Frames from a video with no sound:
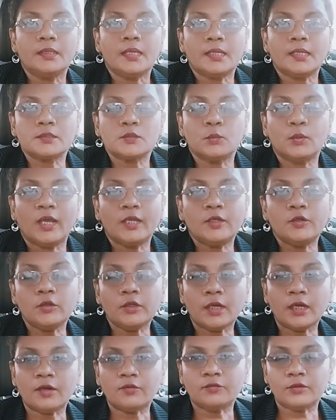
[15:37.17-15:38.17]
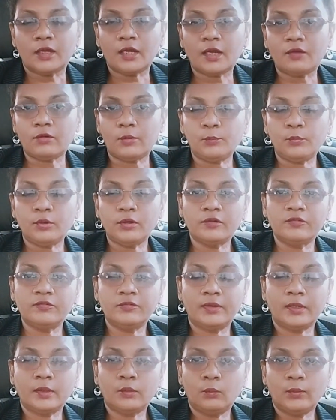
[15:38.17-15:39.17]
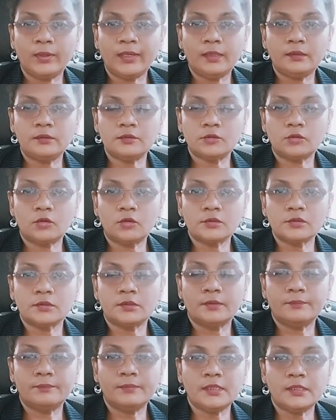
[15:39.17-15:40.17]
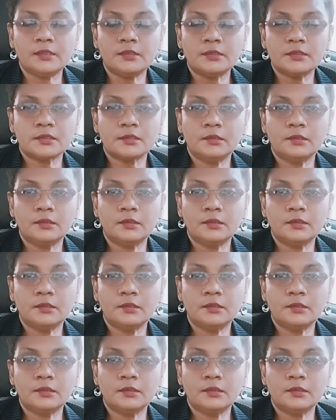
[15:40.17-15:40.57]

Yes, why do you have to have a perfect weight to go to the beach?